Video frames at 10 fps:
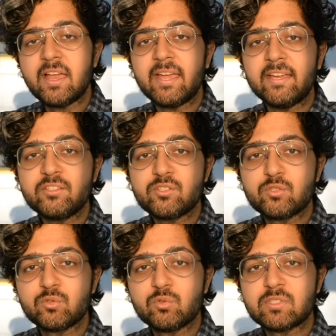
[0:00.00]
is
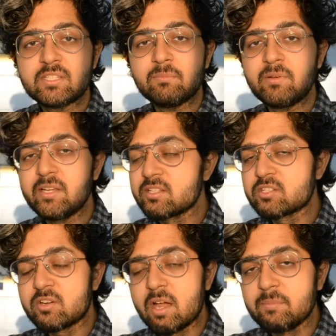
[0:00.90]
to simply
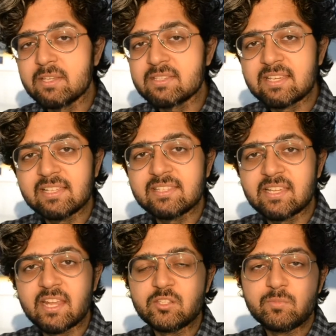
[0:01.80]
describe their skills
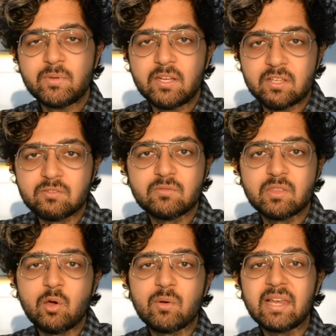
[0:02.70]
and experience
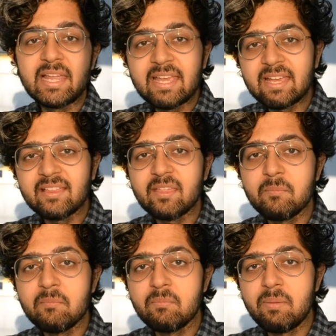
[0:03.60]
without linking them